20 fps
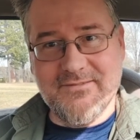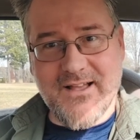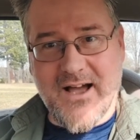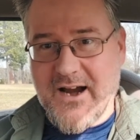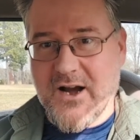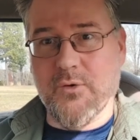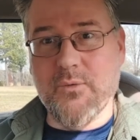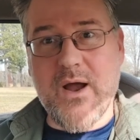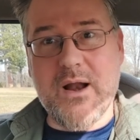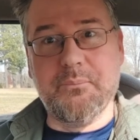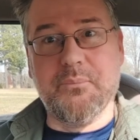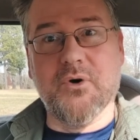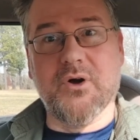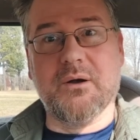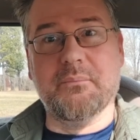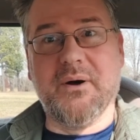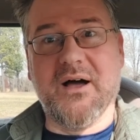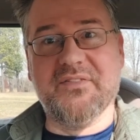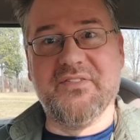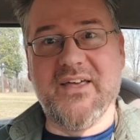I'm going to write a
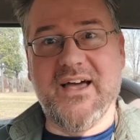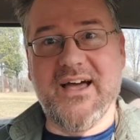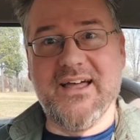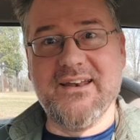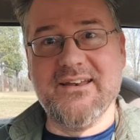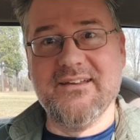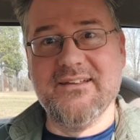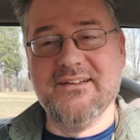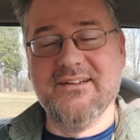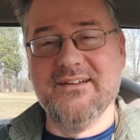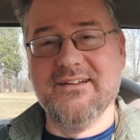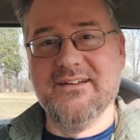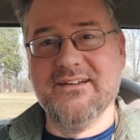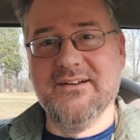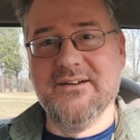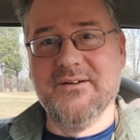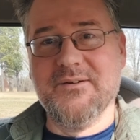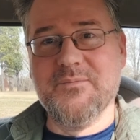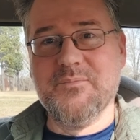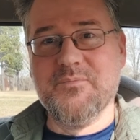book about that.
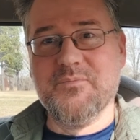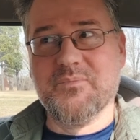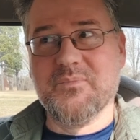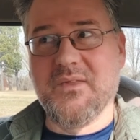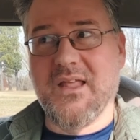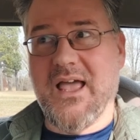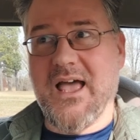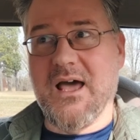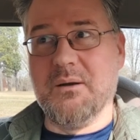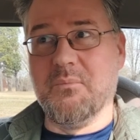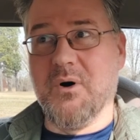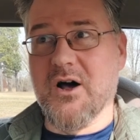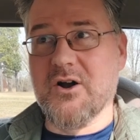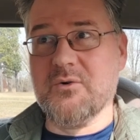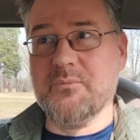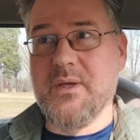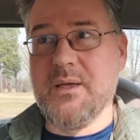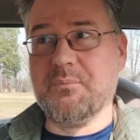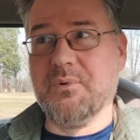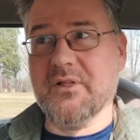And
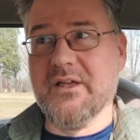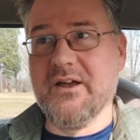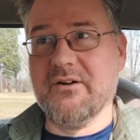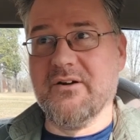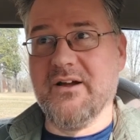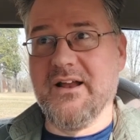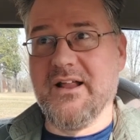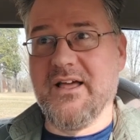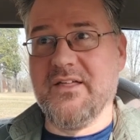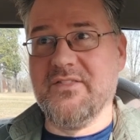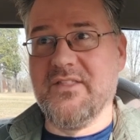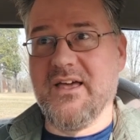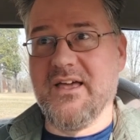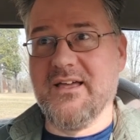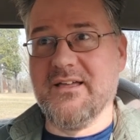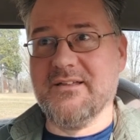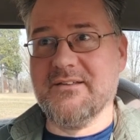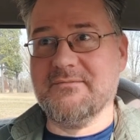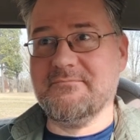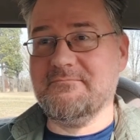modern people hear it and
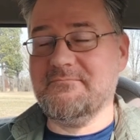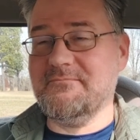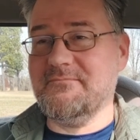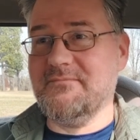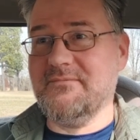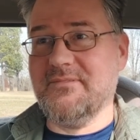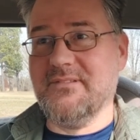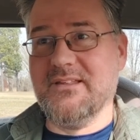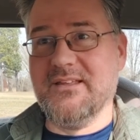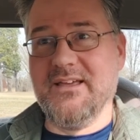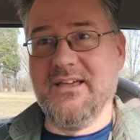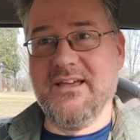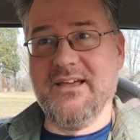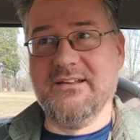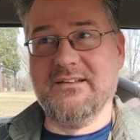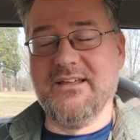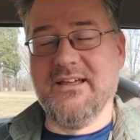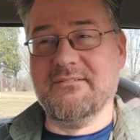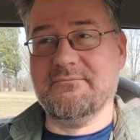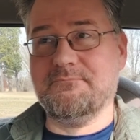
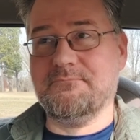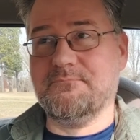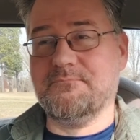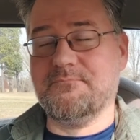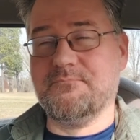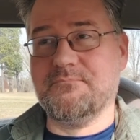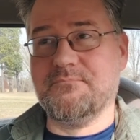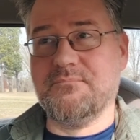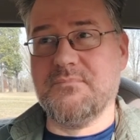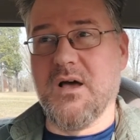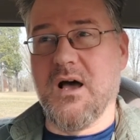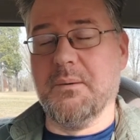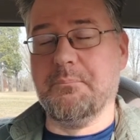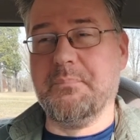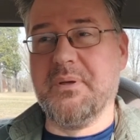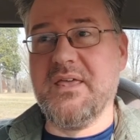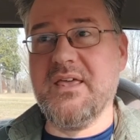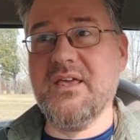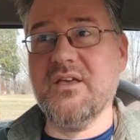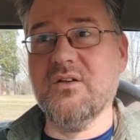it
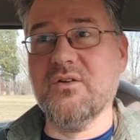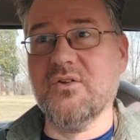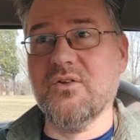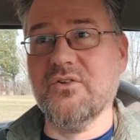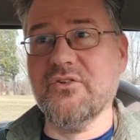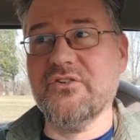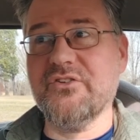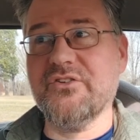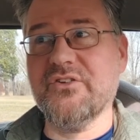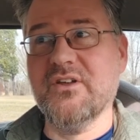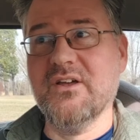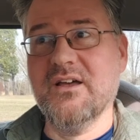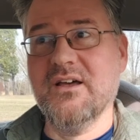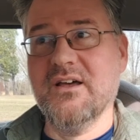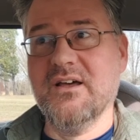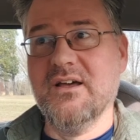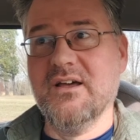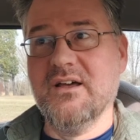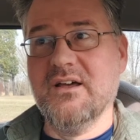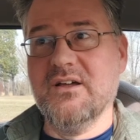appeals
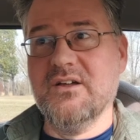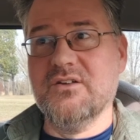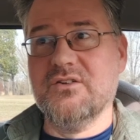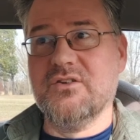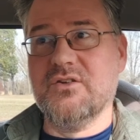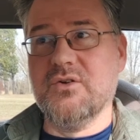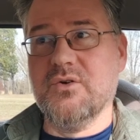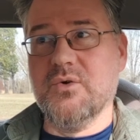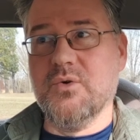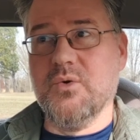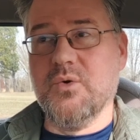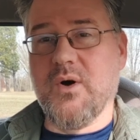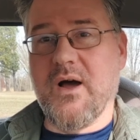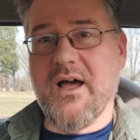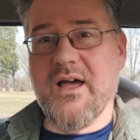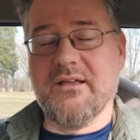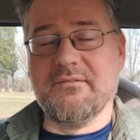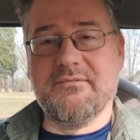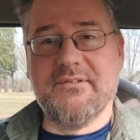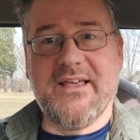to,
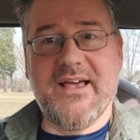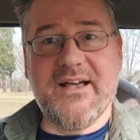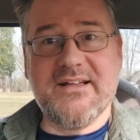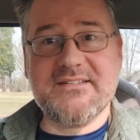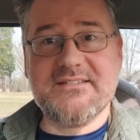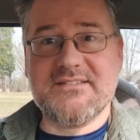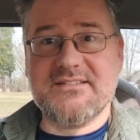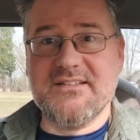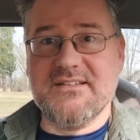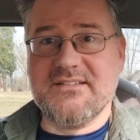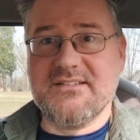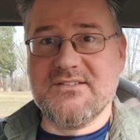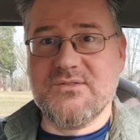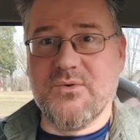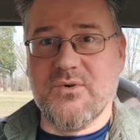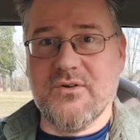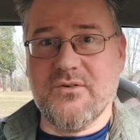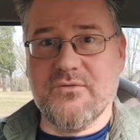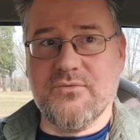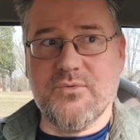I guess, this
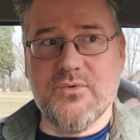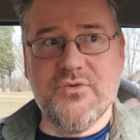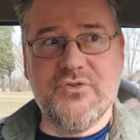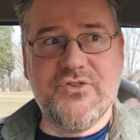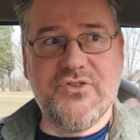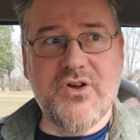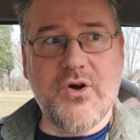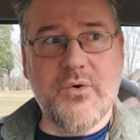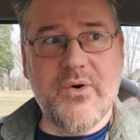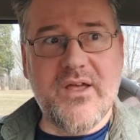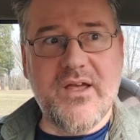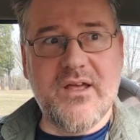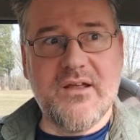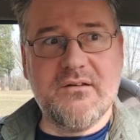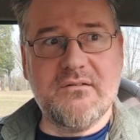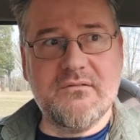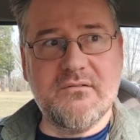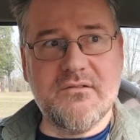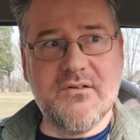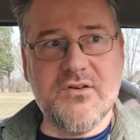sort of
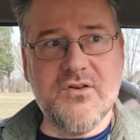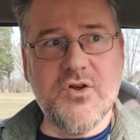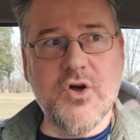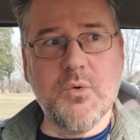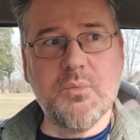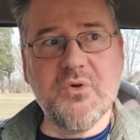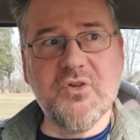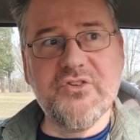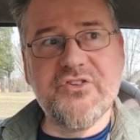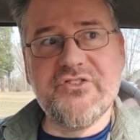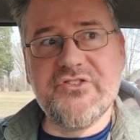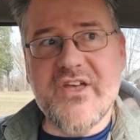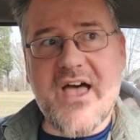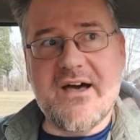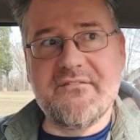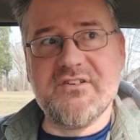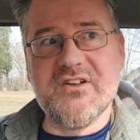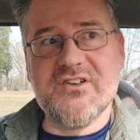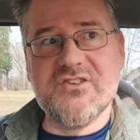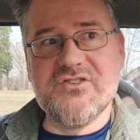Rousseauian noble
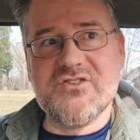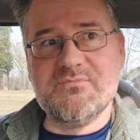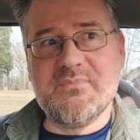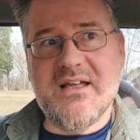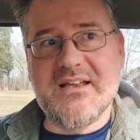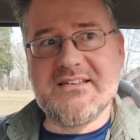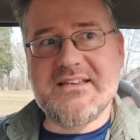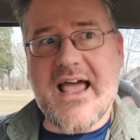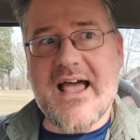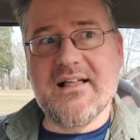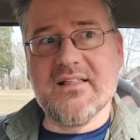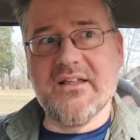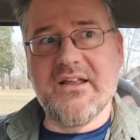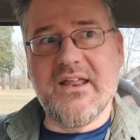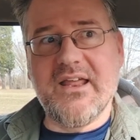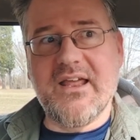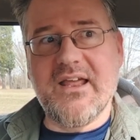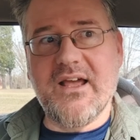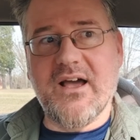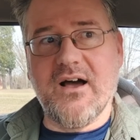savage
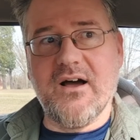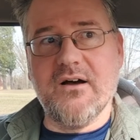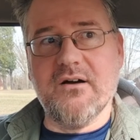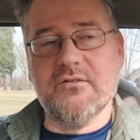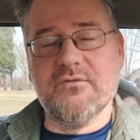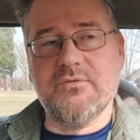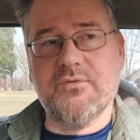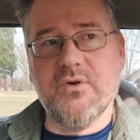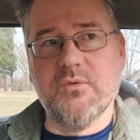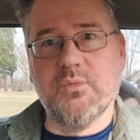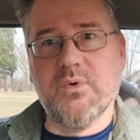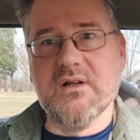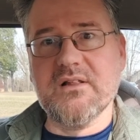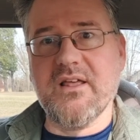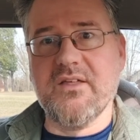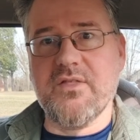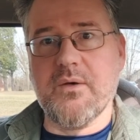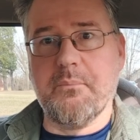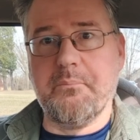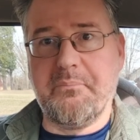mentality of
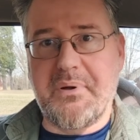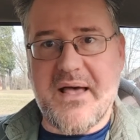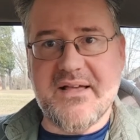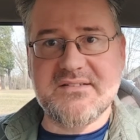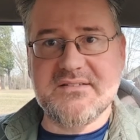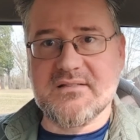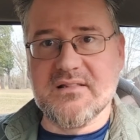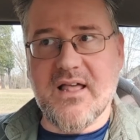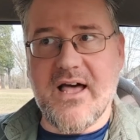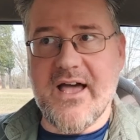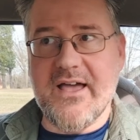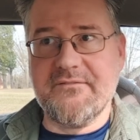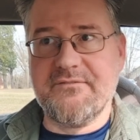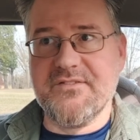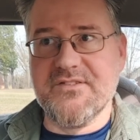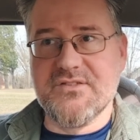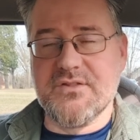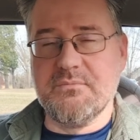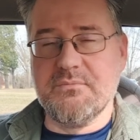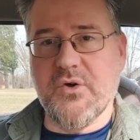really the best
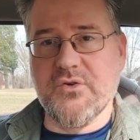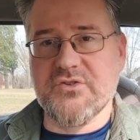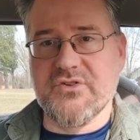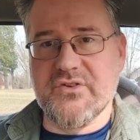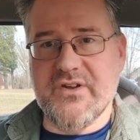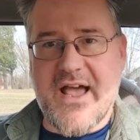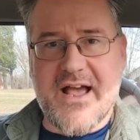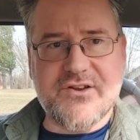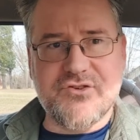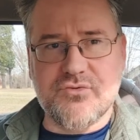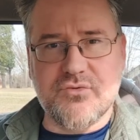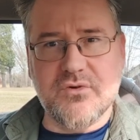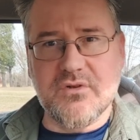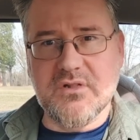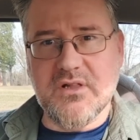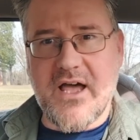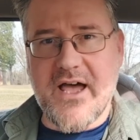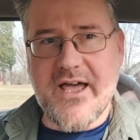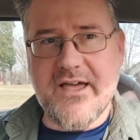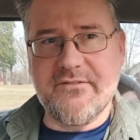life is the most natural
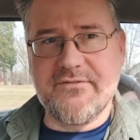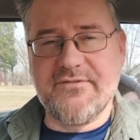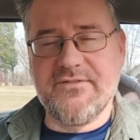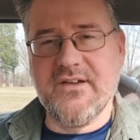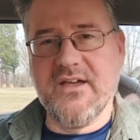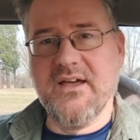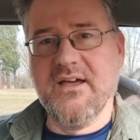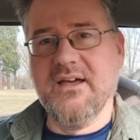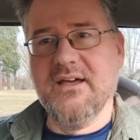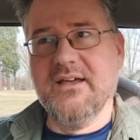life.